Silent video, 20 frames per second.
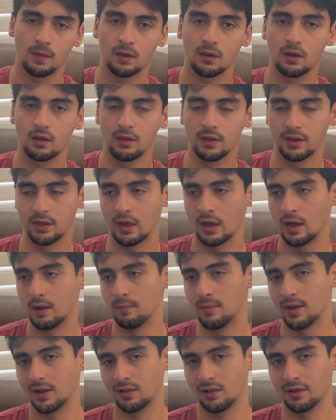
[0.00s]
Click
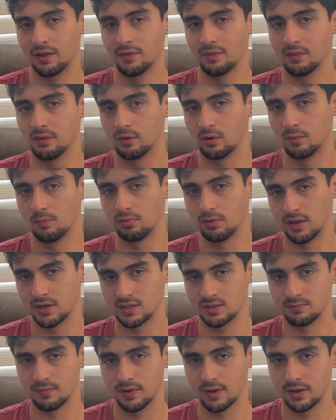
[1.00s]
by clicking the little plus
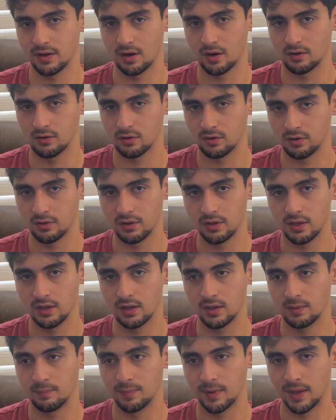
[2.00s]
button under
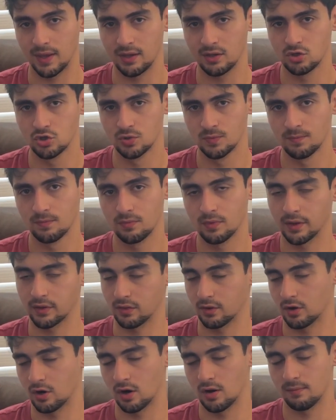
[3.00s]
the page, like the
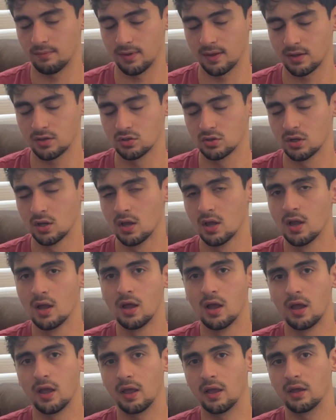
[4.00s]
current page,
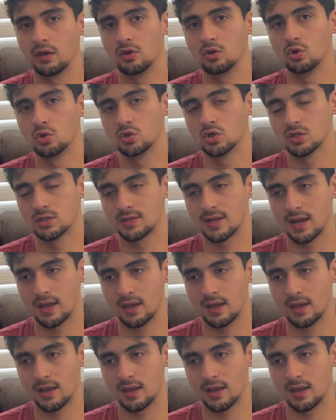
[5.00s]
and you just